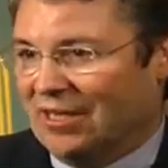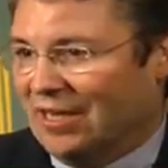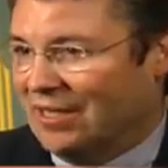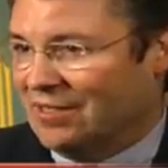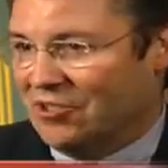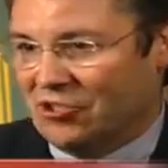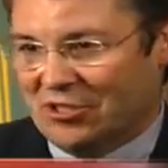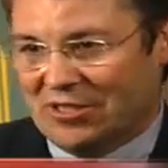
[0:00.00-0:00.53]
and
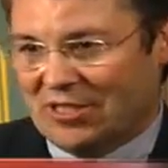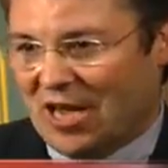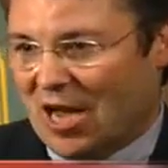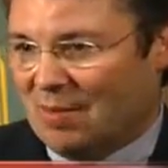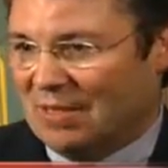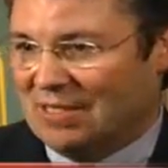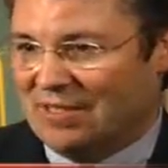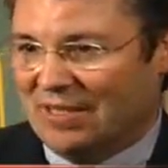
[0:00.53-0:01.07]
it's just
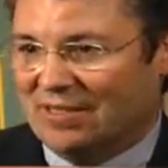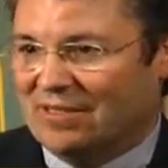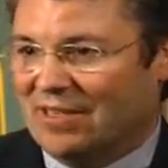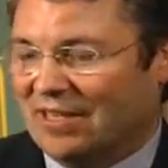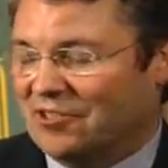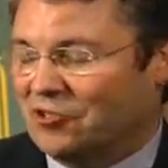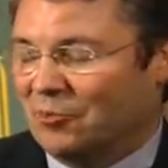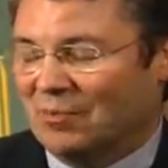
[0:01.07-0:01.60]
common sense
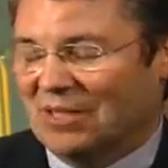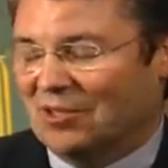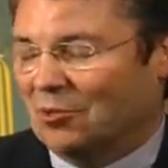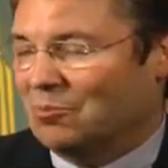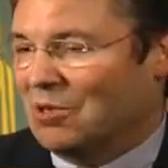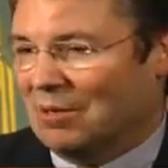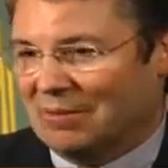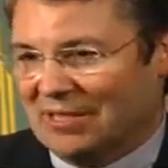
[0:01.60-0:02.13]
things your
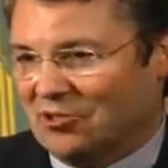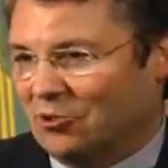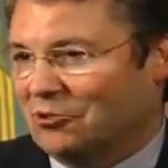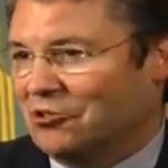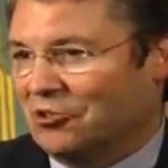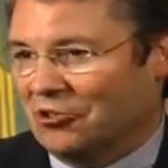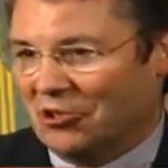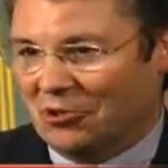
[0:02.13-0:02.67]
mother probably
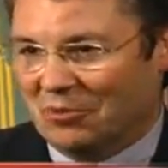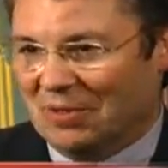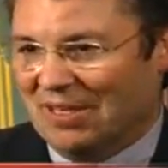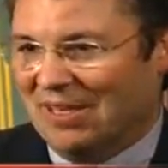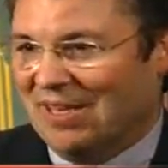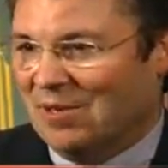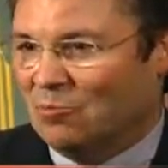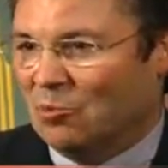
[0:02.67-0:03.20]
told you. You know,
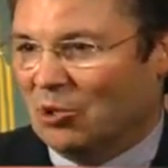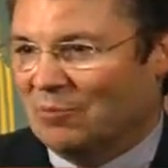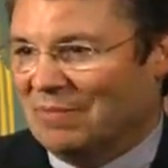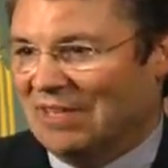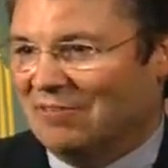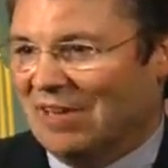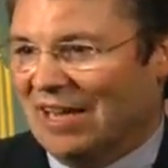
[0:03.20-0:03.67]
more B